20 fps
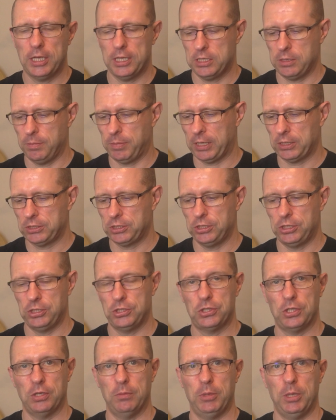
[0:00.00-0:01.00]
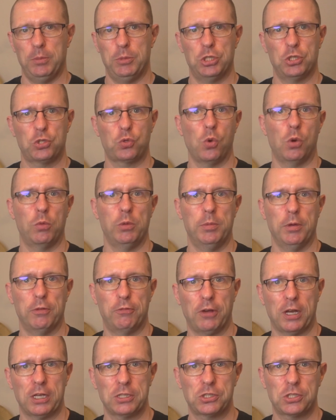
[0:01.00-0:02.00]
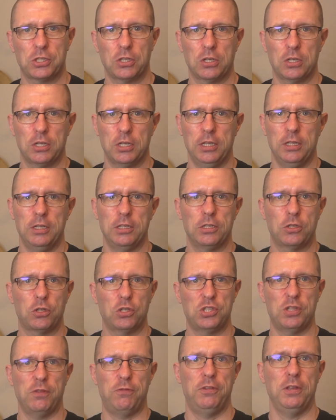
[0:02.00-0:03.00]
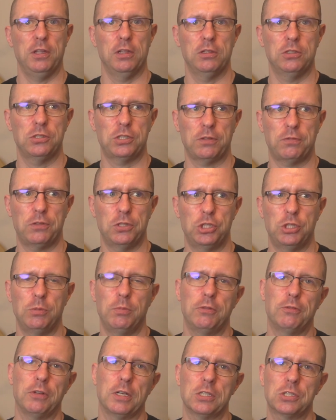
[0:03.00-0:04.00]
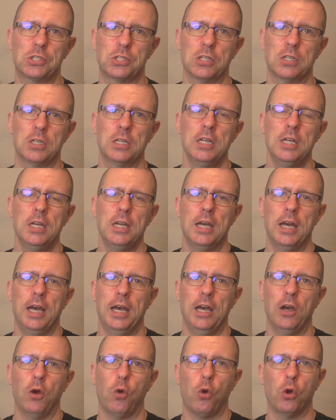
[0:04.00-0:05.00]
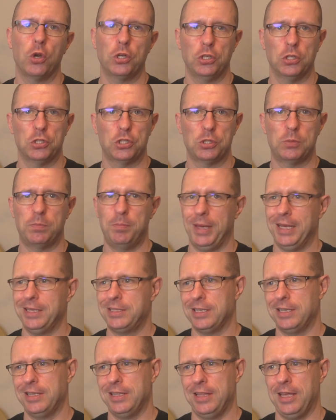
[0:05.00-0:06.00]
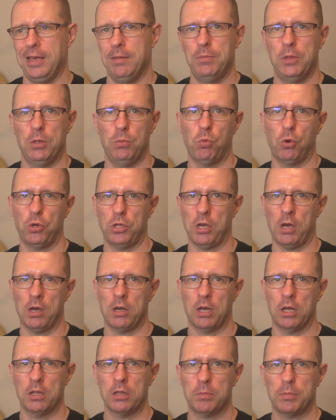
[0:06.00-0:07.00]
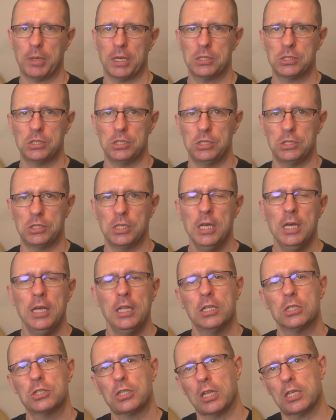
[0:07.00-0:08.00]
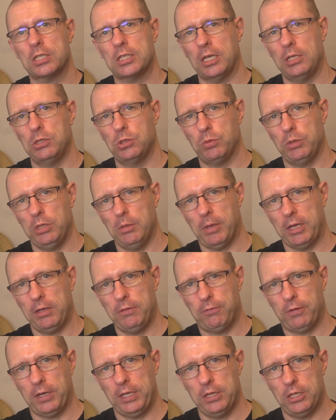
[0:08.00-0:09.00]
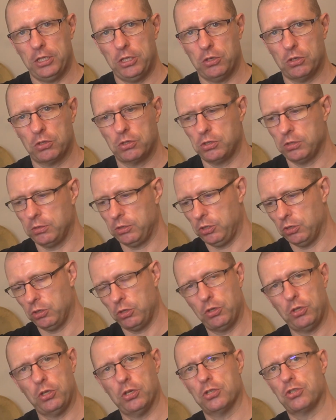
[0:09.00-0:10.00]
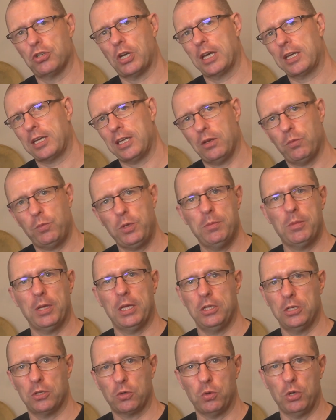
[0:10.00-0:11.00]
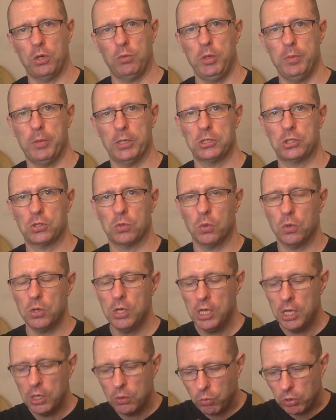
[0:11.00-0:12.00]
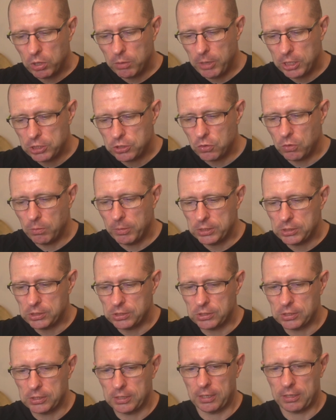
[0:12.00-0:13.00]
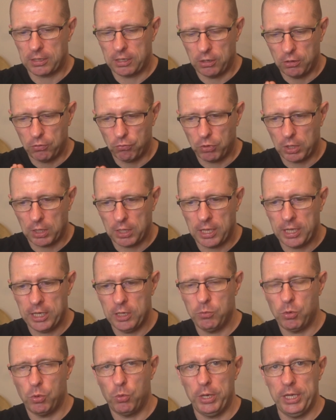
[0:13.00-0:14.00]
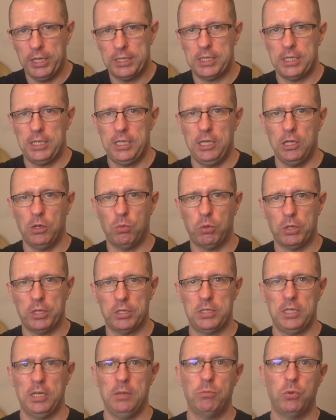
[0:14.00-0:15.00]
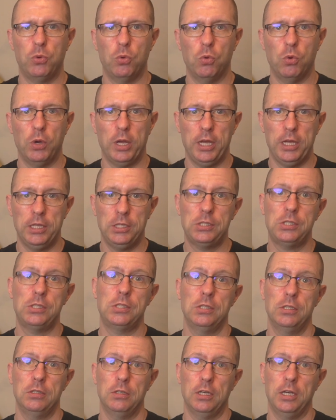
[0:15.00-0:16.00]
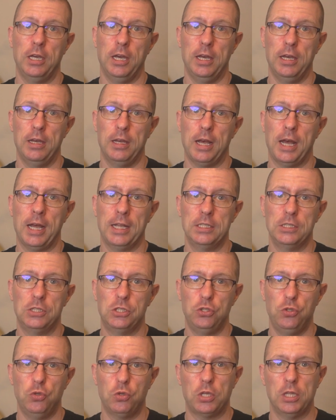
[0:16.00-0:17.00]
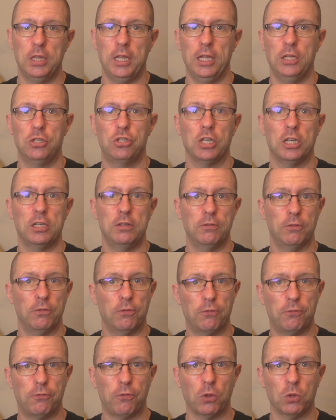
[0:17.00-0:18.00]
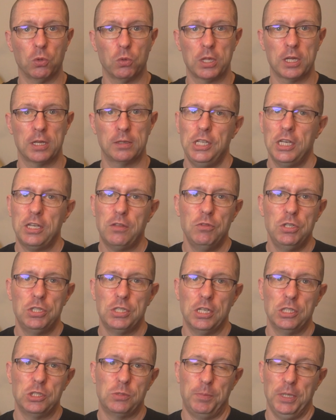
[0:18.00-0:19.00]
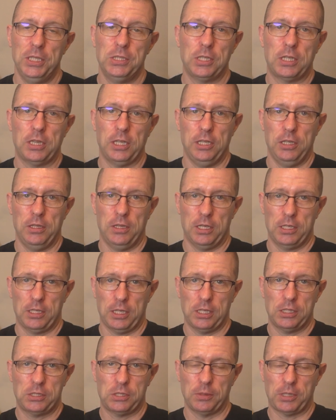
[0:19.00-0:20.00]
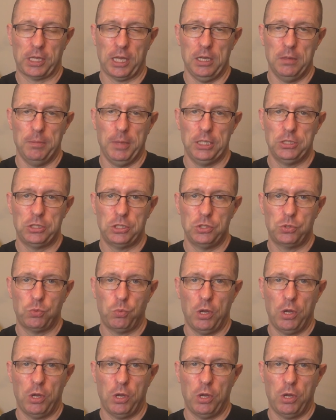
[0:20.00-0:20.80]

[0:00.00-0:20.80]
get to passages that maybe just go a wee bit faster and because they feel as if they should be faster, or you're just better at them than what you are at other passages. There's other times where you might find that you're dragging a wee bit and you're going a wee bit slow. What the metronome is a kind of reliable way to hear what the tempo is, and you can then try and follow that. Second reason is basically, as I kind of mentioned,